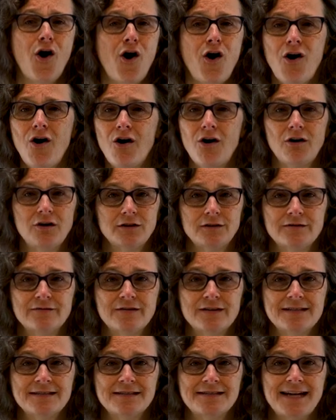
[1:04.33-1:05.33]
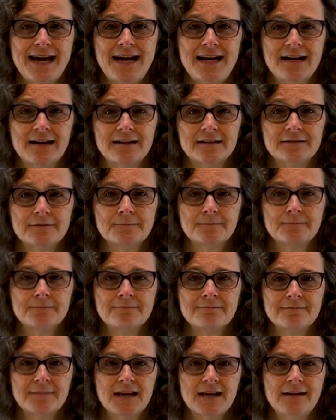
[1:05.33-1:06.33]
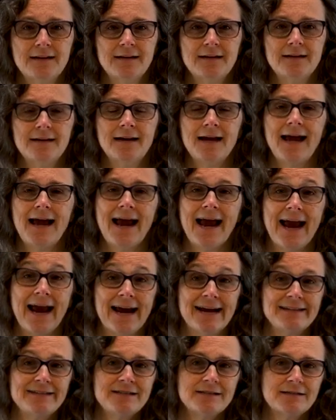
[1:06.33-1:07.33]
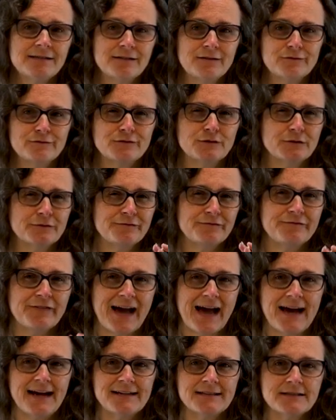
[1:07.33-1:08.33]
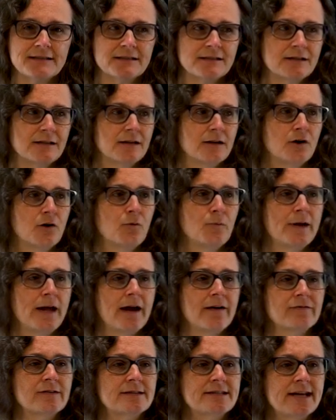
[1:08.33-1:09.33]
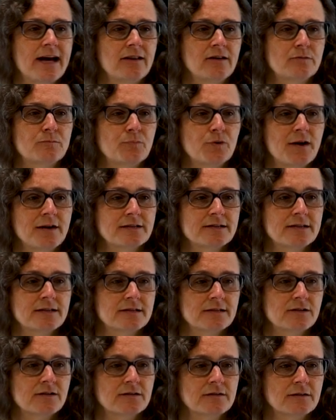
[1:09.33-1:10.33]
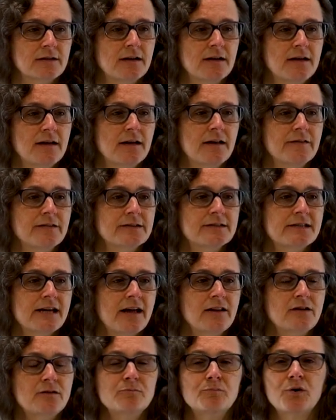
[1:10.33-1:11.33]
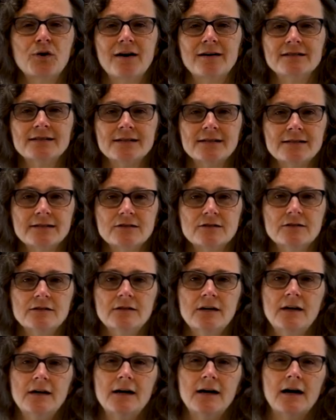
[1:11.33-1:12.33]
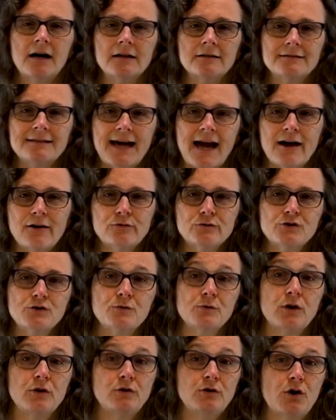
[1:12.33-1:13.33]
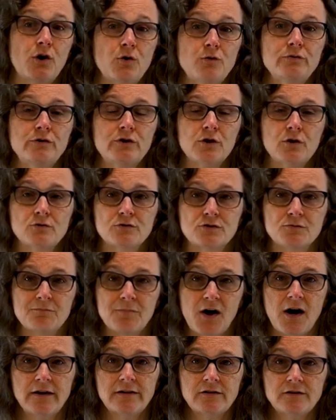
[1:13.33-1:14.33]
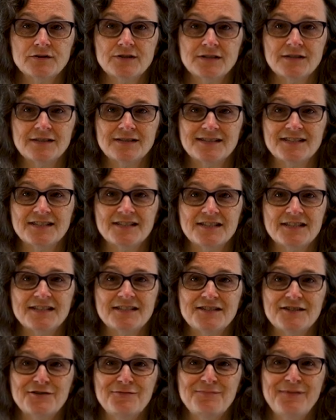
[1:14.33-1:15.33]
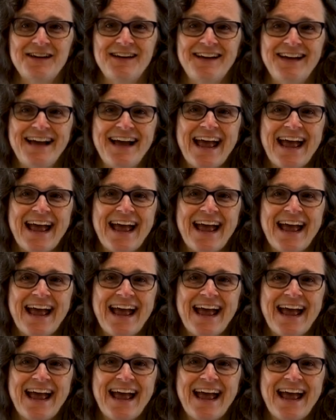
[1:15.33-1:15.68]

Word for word: all of this data. And for fast, we have the Telum processor. The Telum processor allows you to load those models into the system